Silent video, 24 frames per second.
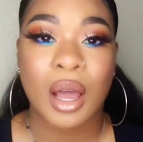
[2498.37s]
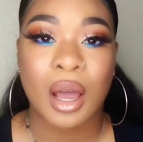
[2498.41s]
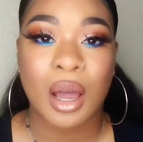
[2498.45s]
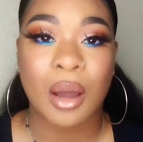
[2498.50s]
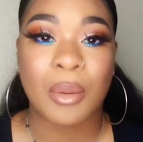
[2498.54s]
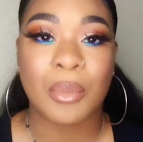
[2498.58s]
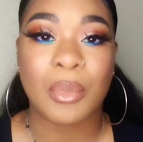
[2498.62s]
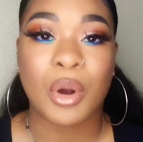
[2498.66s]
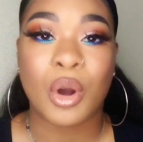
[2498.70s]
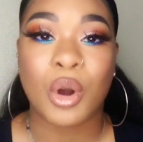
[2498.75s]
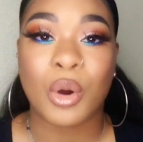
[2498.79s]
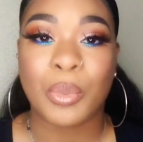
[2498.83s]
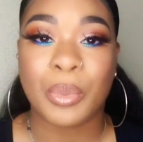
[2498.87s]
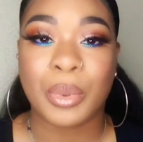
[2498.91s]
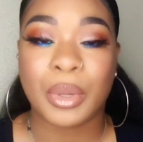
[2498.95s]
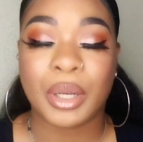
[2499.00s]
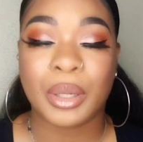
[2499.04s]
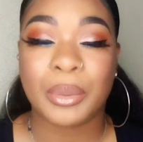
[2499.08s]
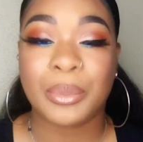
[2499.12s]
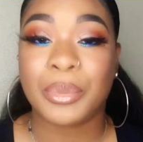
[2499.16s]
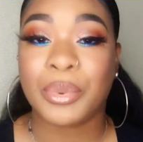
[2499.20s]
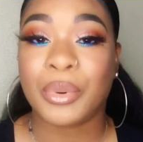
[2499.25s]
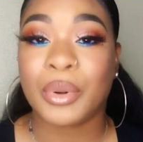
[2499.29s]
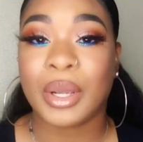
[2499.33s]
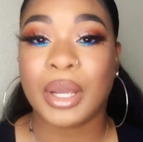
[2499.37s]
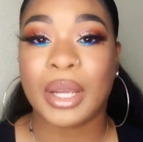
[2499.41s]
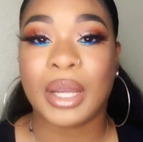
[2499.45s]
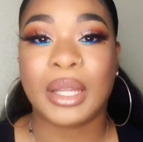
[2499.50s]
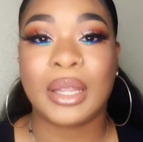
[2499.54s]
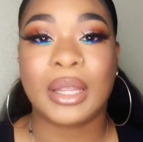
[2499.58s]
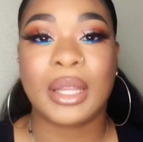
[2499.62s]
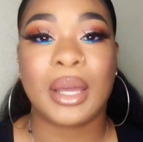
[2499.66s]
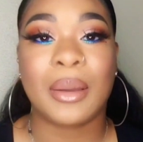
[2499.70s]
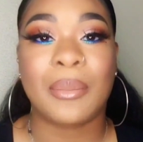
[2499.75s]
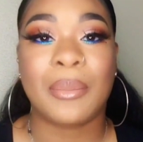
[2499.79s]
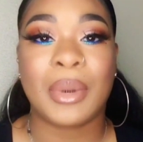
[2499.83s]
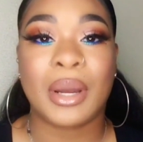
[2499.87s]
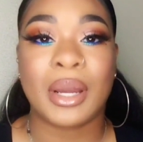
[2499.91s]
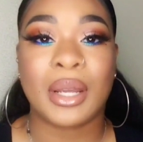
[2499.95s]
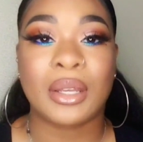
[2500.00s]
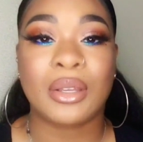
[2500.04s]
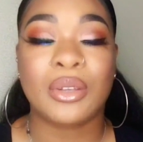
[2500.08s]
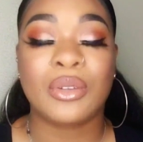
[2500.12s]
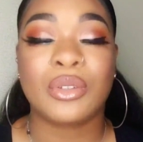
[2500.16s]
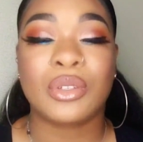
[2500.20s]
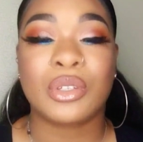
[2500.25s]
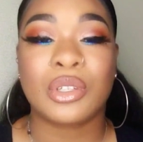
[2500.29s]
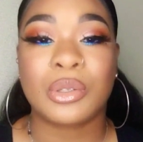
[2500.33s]
I'm hoping and praying that my
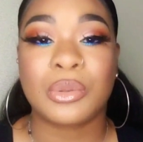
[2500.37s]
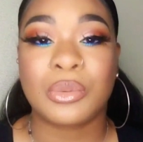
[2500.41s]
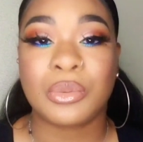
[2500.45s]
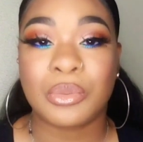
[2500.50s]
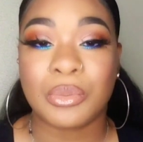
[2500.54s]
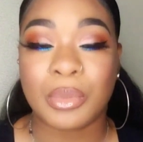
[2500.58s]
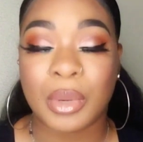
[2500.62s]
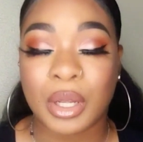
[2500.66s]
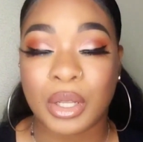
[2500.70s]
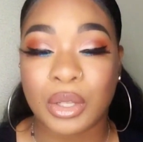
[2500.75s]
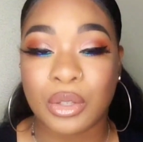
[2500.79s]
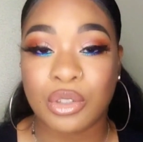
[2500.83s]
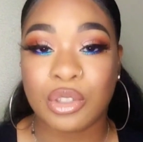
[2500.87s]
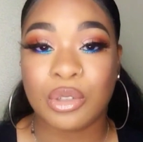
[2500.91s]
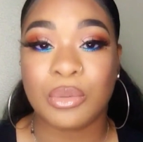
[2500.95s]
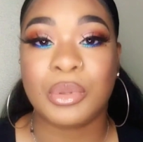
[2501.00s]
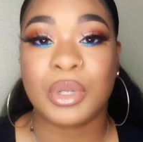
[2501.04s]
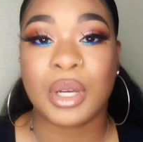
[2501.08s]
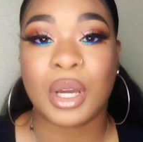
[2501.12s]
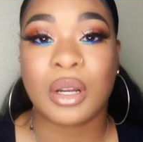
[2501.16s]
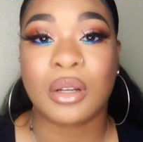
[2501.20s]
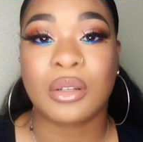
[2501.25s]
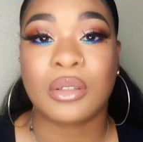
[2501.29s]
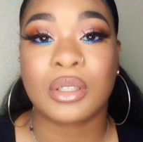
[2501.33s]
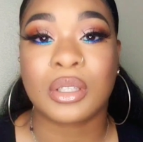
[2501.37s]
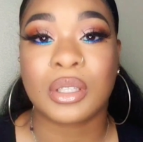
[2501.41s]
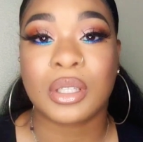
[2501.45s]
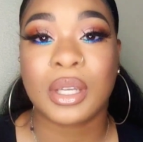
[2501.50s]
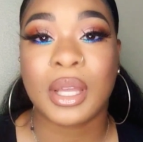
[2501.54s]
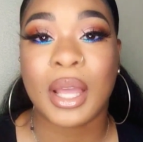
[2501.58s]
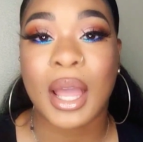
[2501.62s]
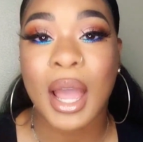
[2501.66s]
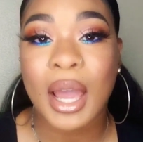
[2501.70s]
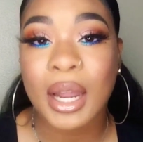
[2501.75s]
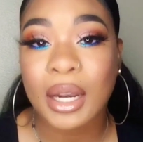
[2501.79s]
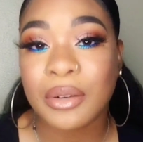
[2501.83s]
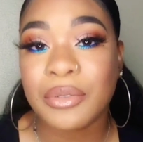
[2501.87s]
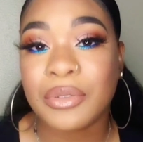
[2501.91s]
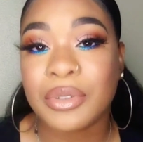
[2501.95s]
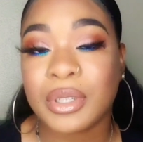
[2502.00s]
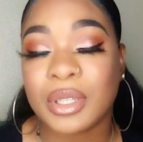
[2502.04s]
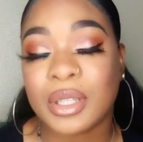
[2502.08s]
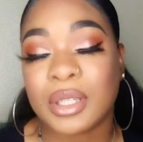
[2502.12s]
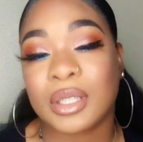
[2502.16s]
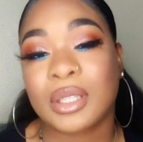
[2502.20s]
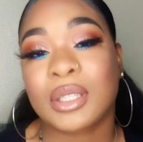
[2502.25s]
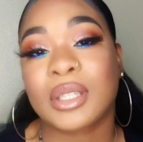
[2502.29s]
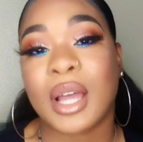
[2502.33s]
YouTube channel is kind
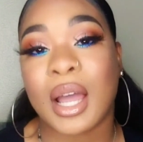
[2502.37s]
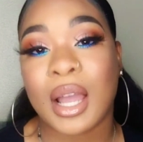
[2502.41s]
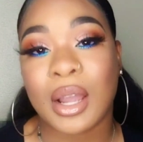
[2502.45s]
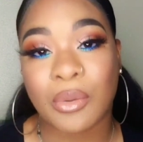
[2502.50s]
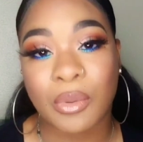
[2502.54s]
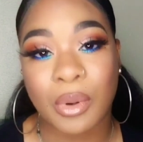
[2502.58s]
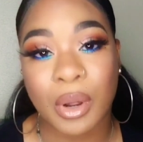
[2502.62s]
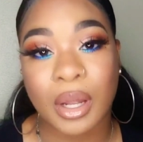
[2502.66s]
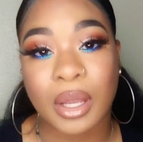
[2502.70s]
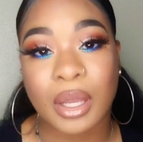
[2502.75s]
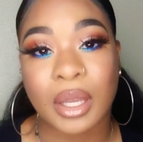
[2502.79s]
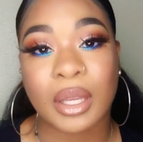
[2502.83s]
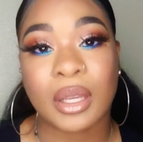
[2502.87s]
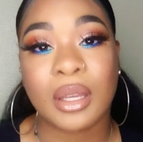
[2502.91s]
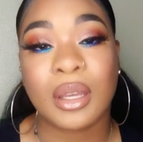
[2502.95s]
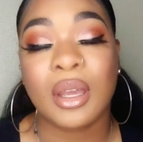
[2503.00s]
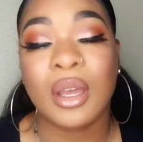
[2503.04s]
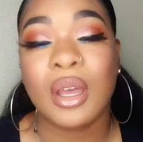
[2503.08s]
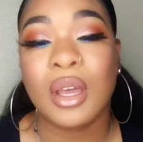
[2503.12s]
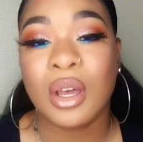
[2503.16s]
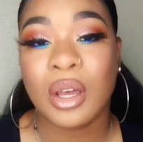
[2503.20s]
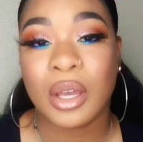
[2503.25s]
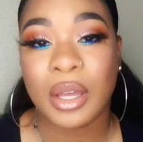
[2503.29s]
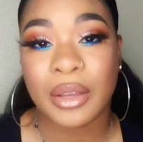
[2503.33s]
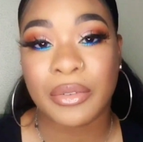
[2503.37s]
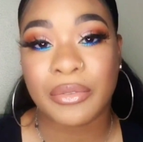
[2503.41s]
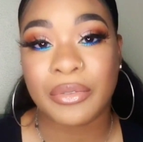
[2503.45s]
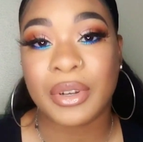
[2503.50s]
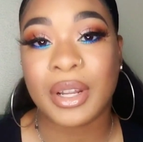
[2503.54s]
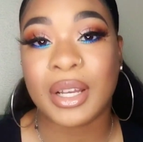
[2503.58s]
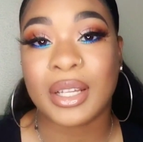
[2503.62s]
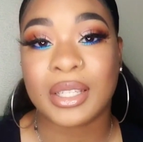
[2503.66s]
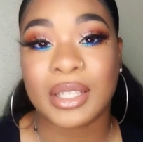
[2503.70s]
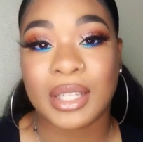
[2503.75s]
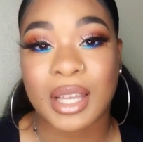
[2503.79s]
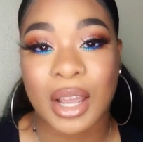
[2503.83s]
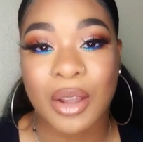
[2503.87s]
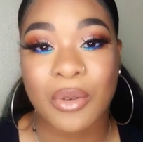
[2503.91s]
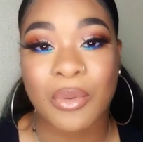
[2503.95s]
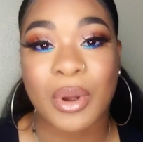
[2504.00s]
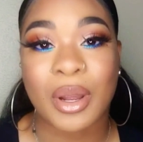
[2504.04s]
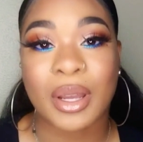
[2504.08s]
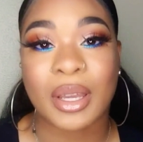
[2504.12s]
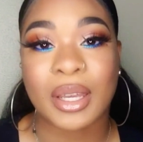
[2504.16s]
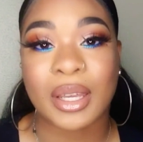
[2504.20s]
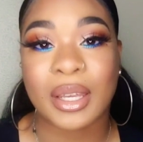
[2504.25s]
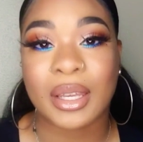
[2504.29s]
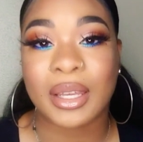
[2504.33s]
of skyrocket, if not
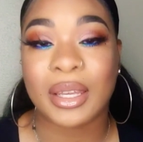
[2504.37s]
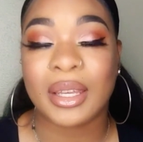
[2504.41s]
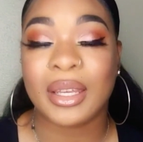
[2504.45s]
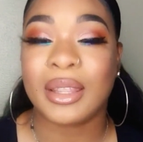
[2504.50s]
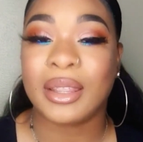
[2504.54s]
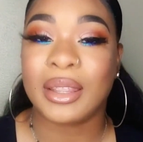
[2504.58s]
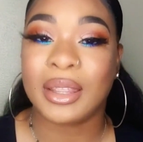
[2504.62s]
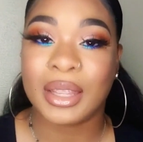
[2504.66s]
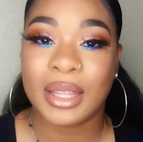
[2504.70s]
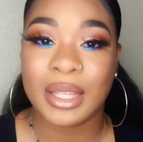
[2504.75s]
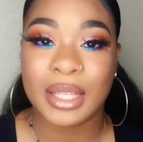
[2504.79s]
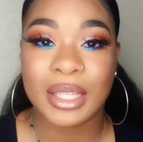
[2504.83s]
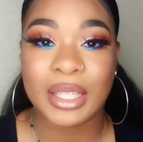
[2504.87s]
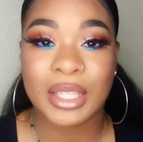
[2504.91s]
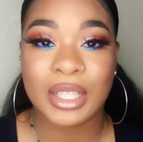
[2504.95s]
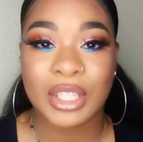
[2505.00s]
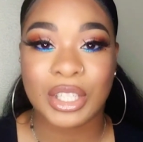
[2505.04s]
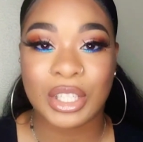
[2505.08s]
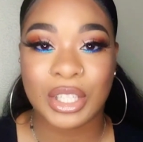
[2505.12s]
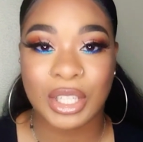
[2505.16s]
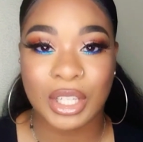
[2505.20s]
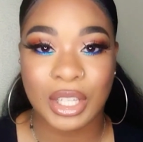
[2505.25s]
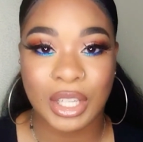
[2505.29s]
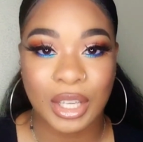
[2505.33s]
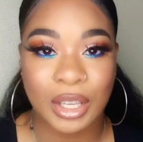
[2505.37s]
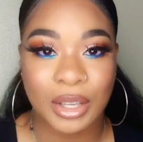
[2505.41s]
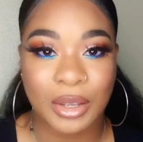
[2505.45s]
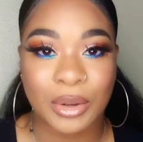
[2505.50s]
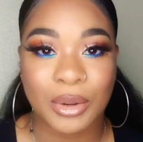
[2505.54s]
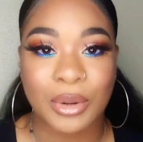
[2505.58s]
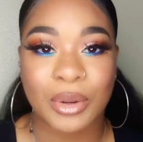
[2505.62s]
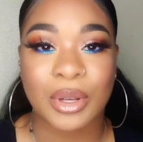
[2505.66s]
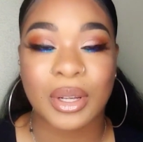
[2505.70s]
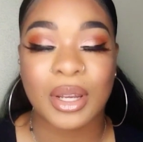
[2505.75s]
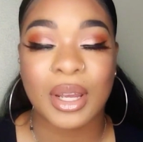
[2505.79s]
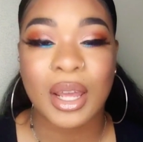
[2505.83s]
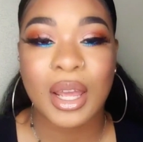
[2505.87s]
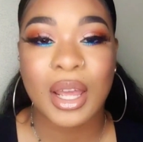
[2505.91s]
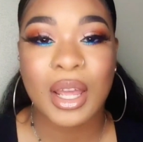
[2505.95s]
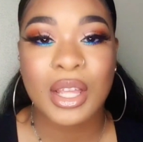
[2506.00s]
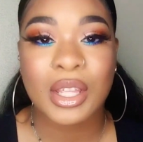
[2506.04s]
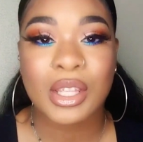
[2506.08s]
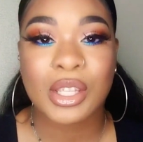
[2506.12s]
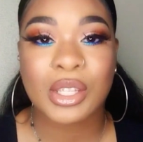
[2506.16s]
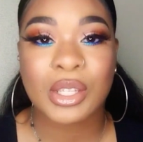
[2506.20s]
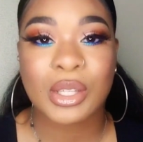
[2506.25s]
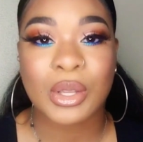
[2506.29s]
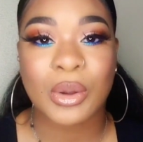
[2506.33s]
skyrocket, in this year,
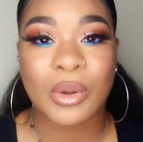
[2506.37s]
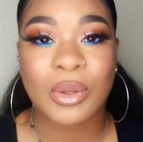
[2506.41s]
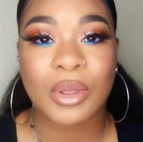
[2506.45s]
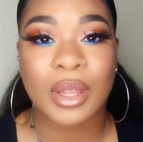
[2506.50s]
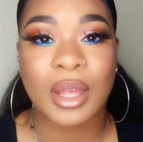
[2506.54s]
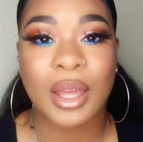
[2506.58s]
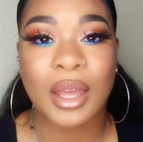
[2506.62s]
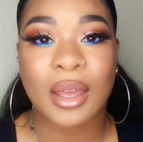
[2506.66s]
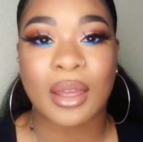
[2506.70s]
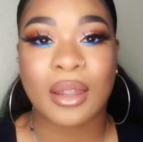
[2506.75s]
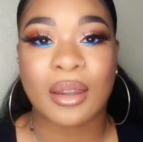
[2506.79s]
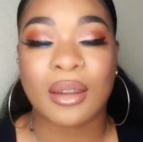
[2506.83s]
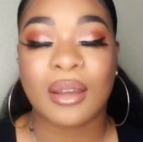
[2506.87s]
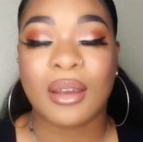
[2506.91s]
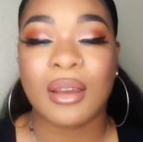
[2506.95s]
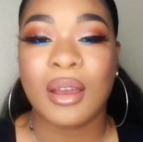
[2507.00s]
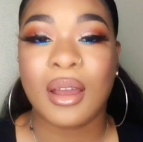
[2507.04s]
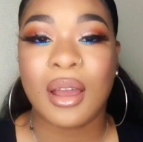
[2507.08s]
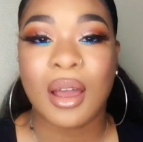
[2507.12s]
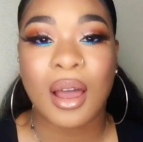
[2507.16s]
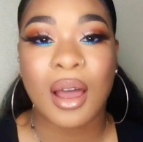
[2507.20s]
so that